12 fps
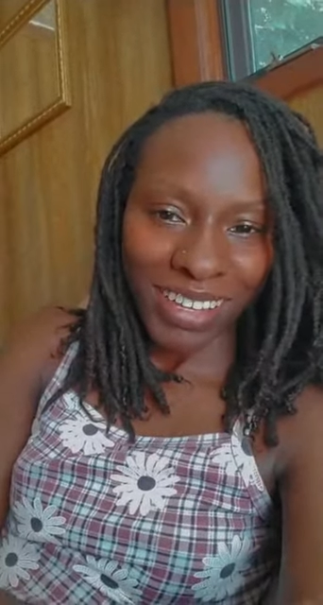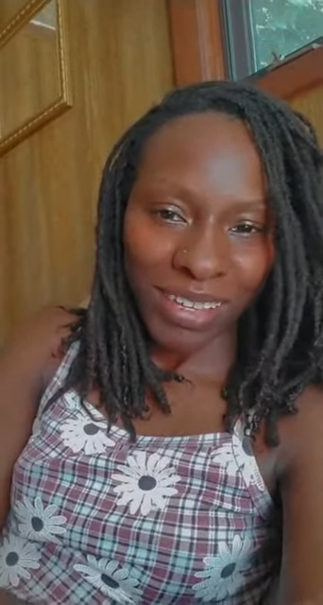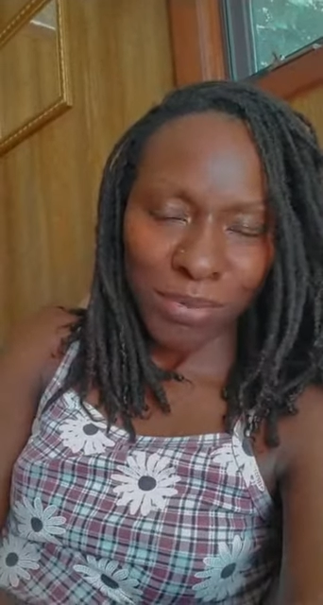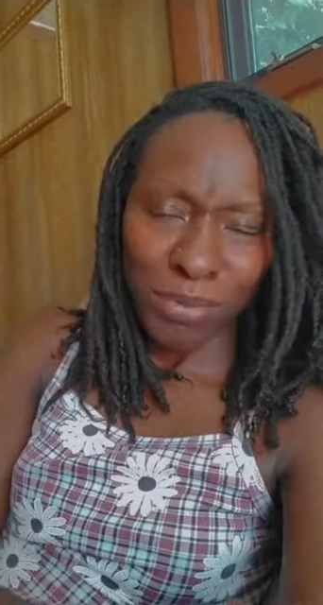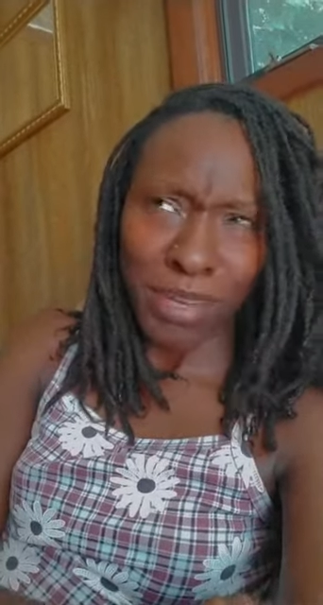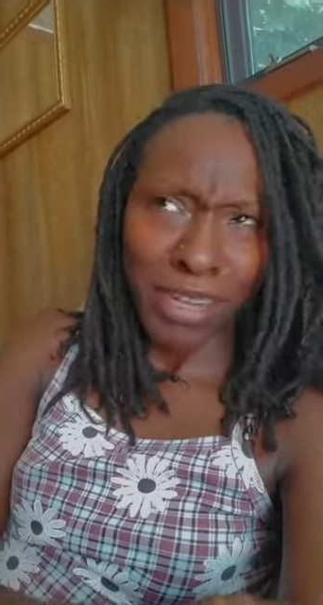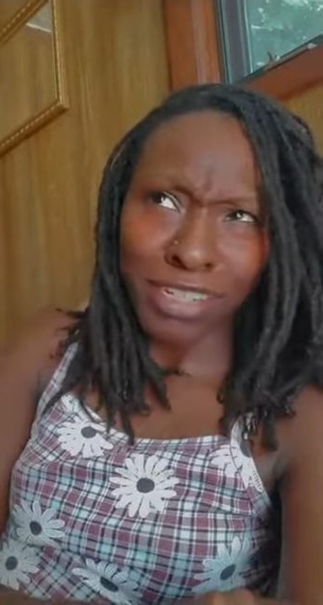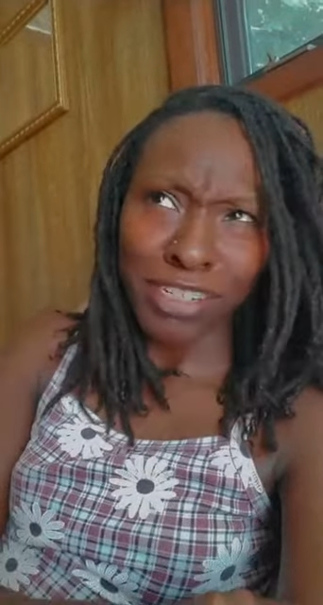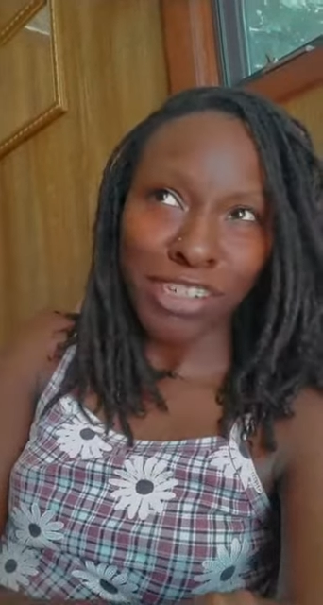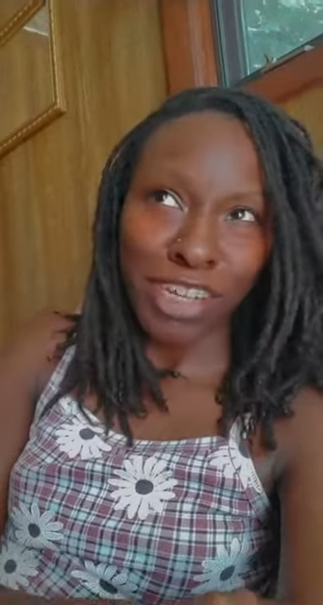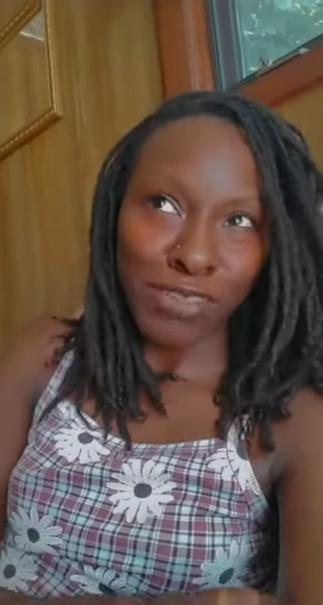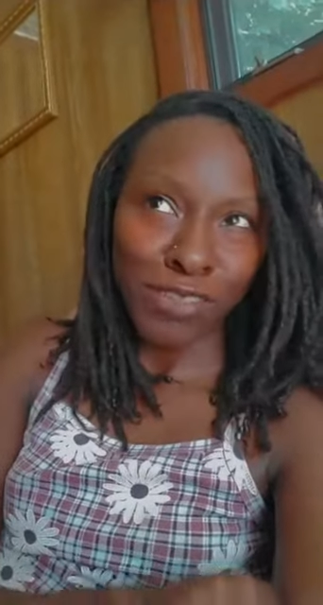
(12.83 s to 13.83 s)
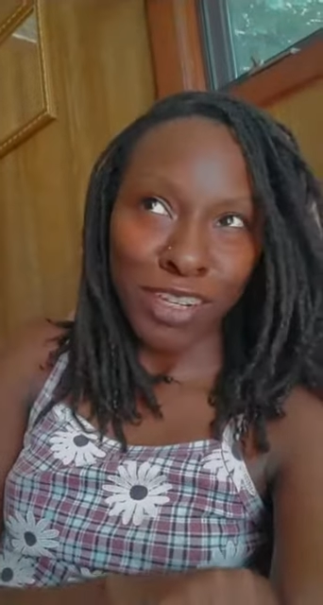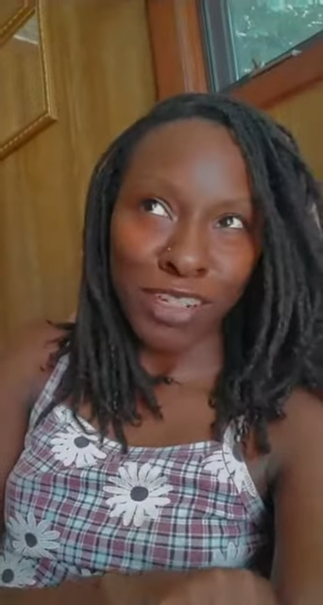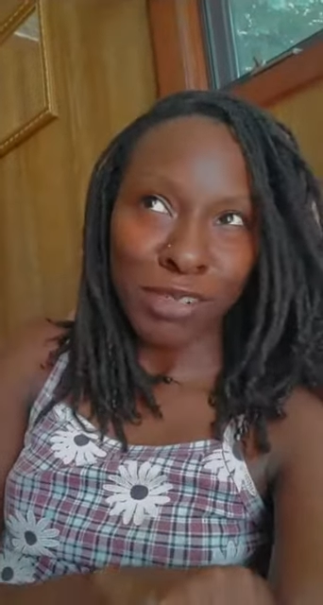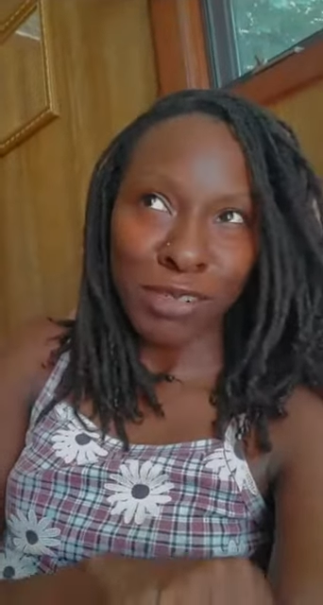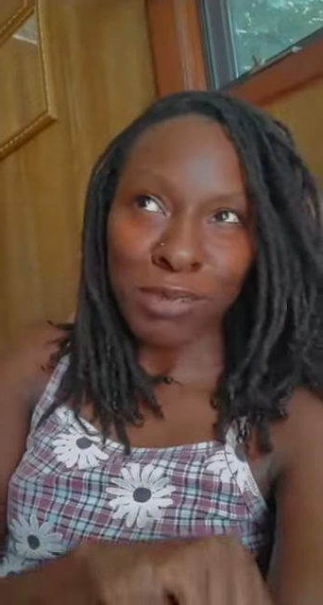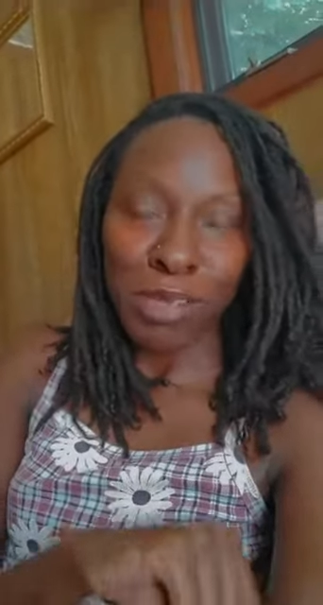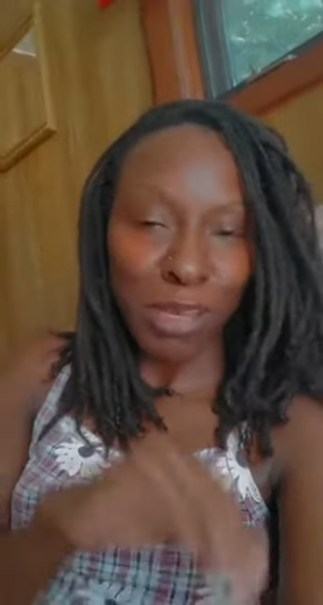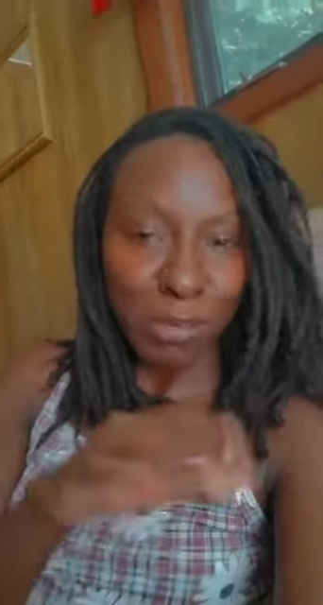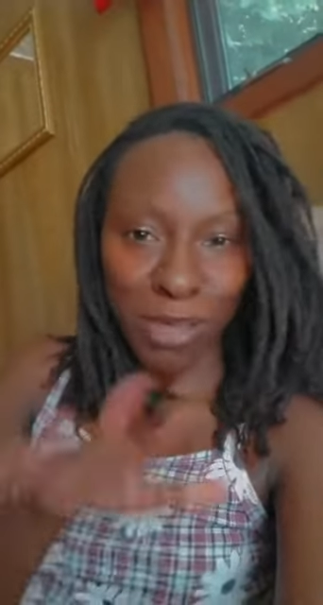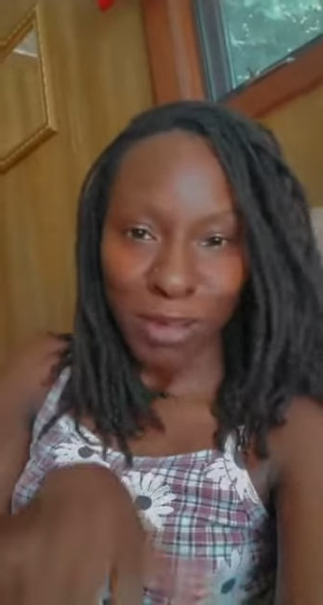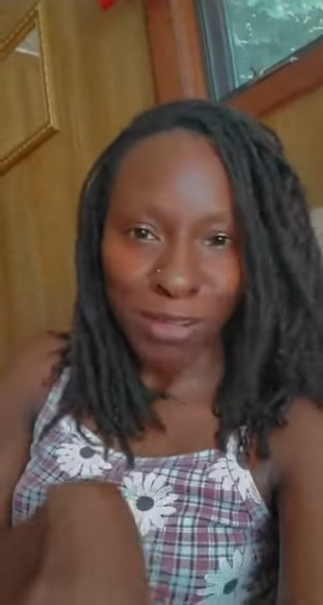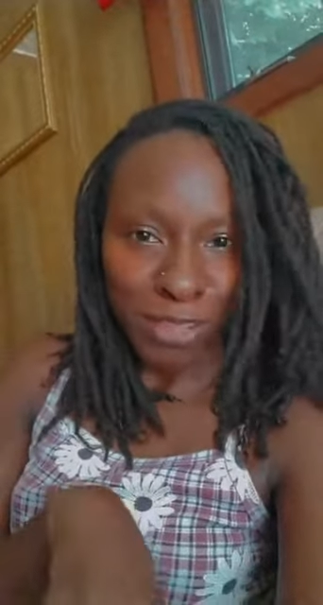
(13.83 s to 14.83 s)
well, I didn't just finish, it was a couple
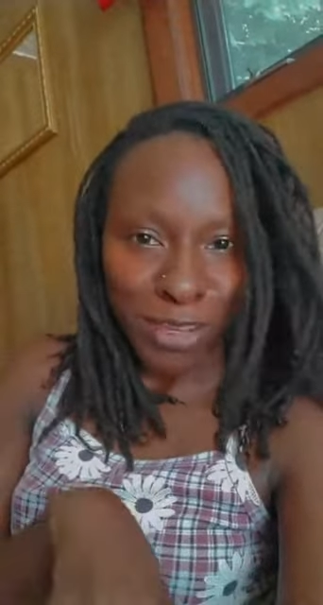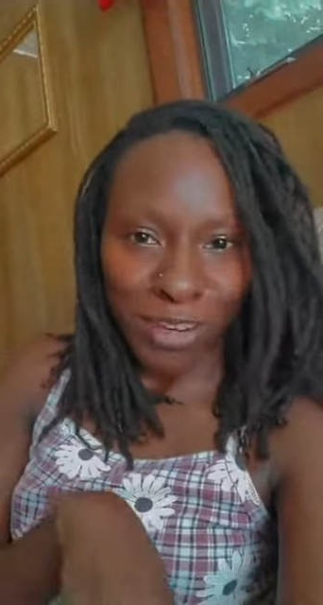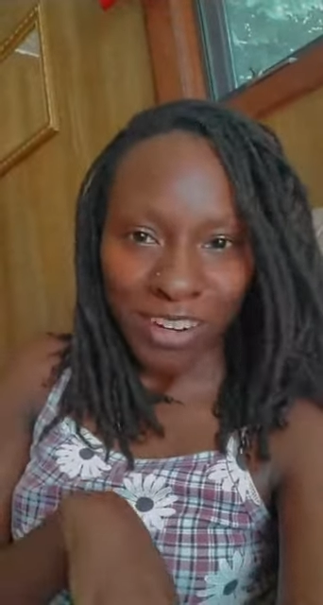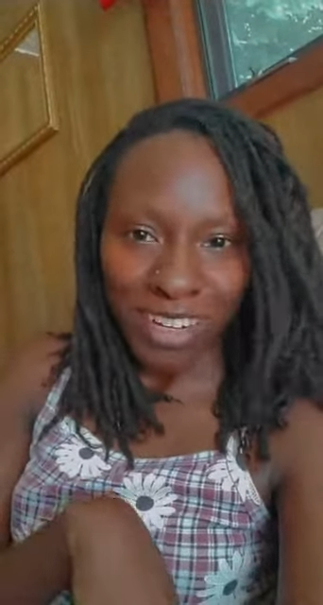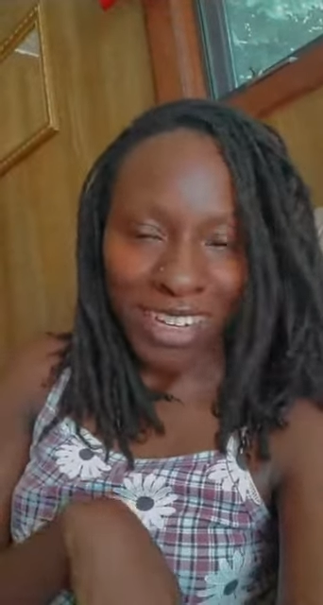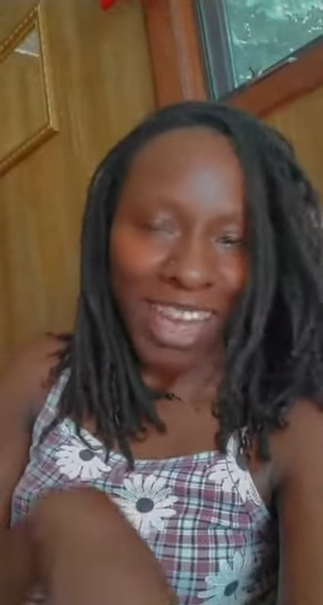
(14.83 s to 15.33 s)
hours ago already.